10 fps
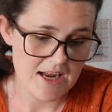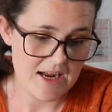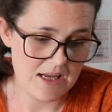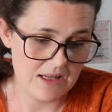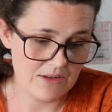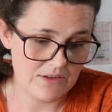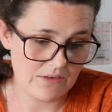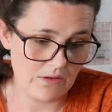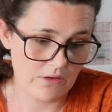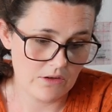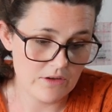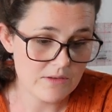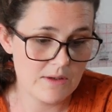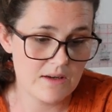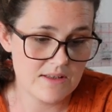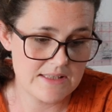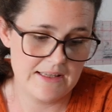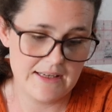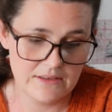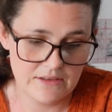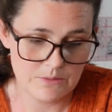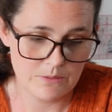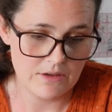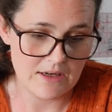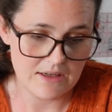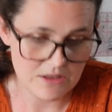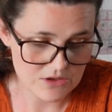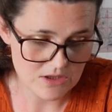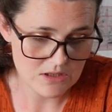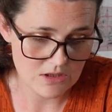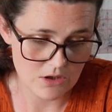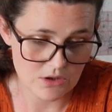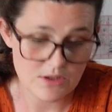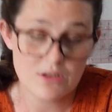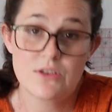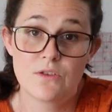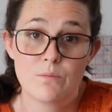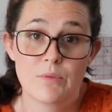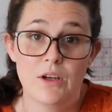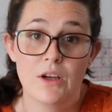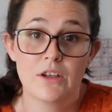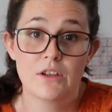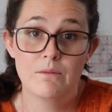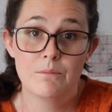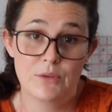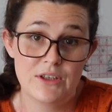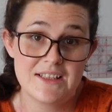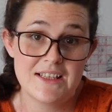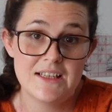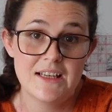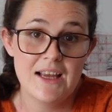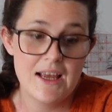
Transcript: And the girl's wearing this lilac one and it just looks super pretty.